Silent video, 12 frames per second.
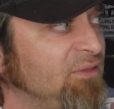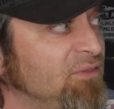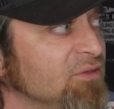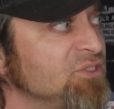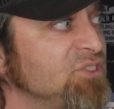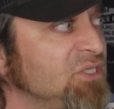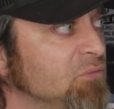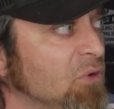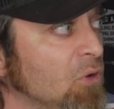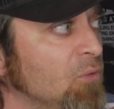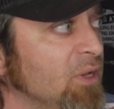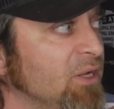
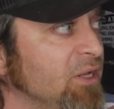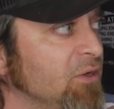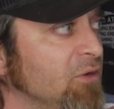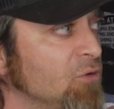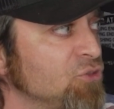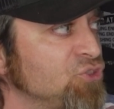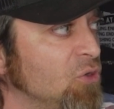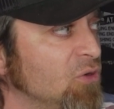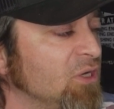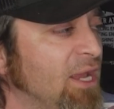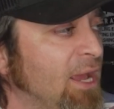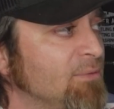ETH0 and hit our
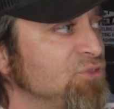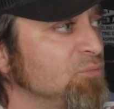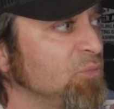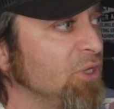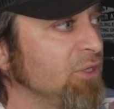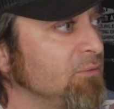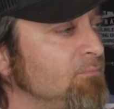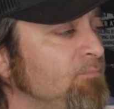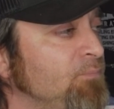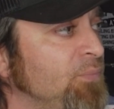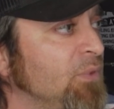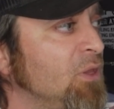Start Capture
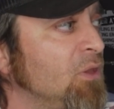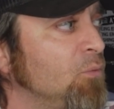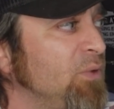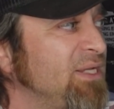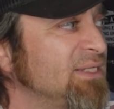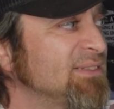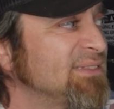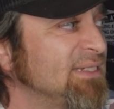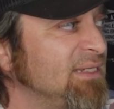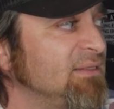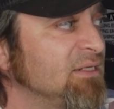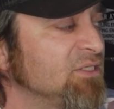button, we can
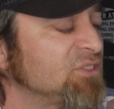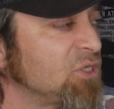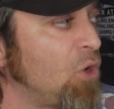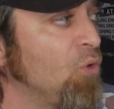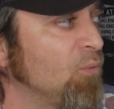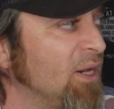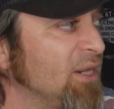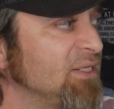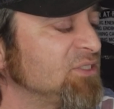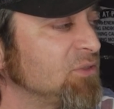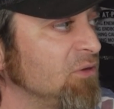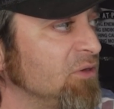see that it's
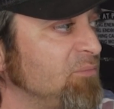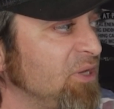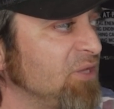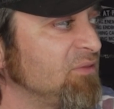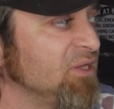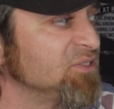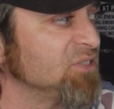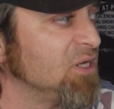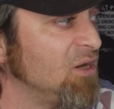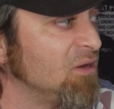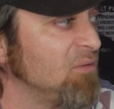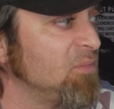already starting to pick things
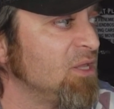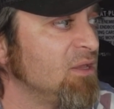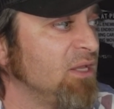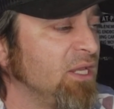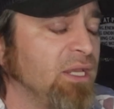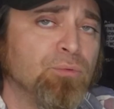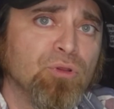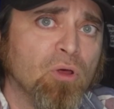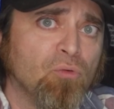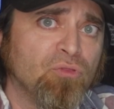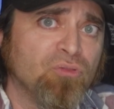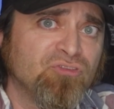up, even
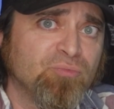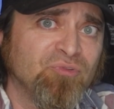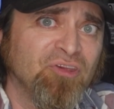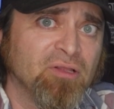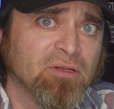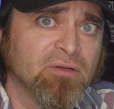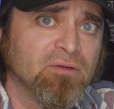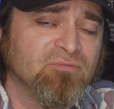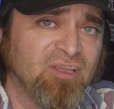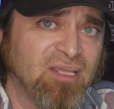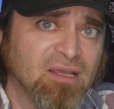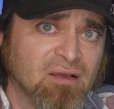though this particular
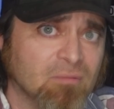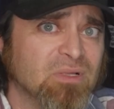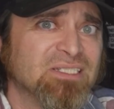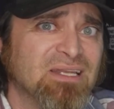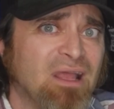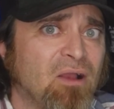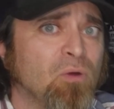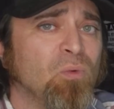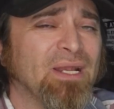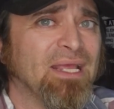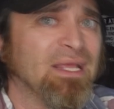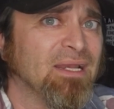VM is not
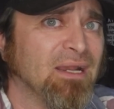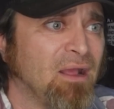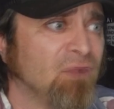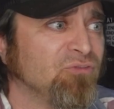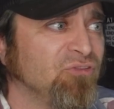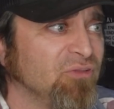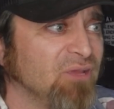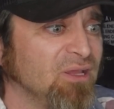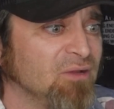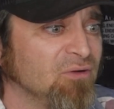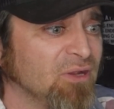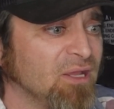going in and out to the
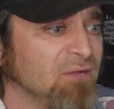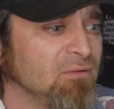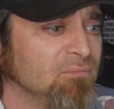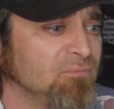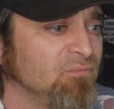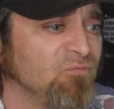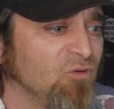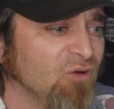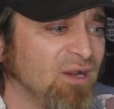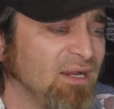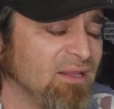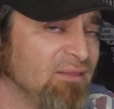internet
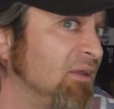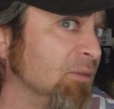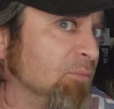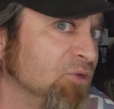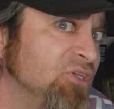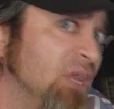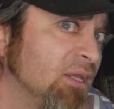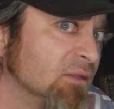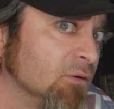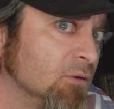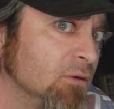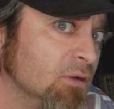for anything in
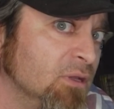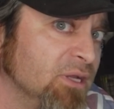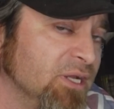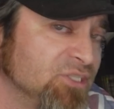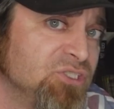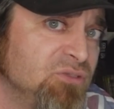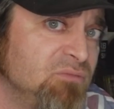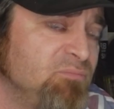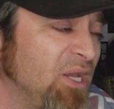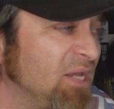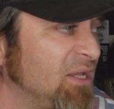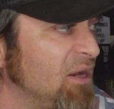particular. It's
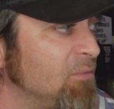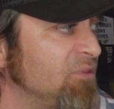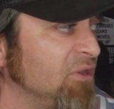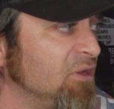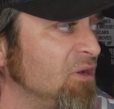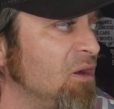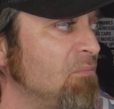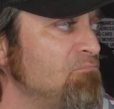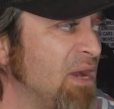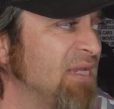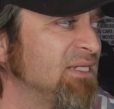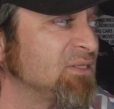picking everything up
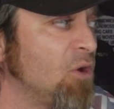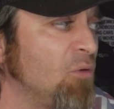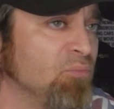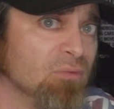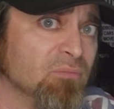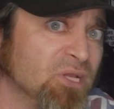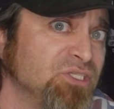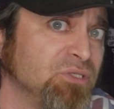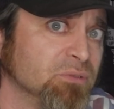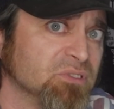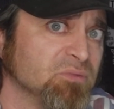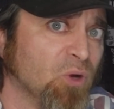based on
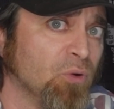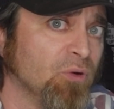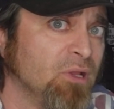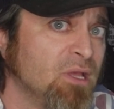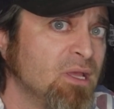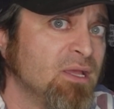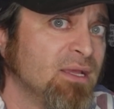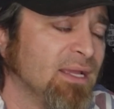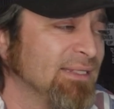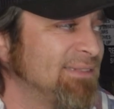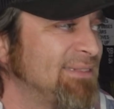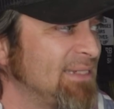promiscuous mode
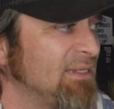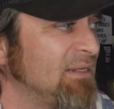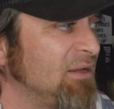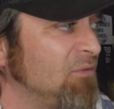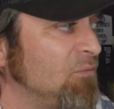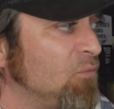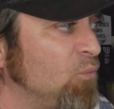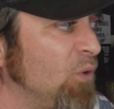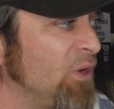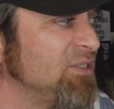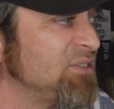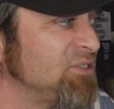and seeing it,
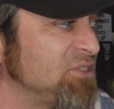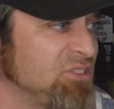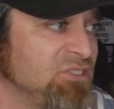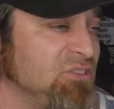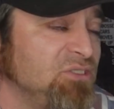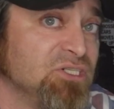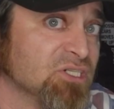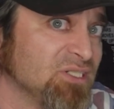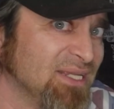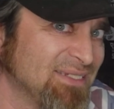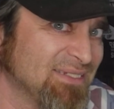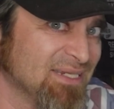what it's
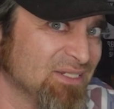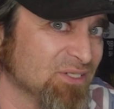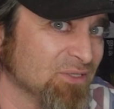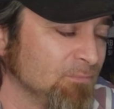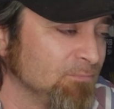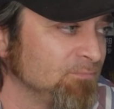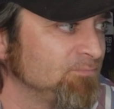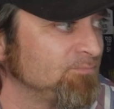just listening to.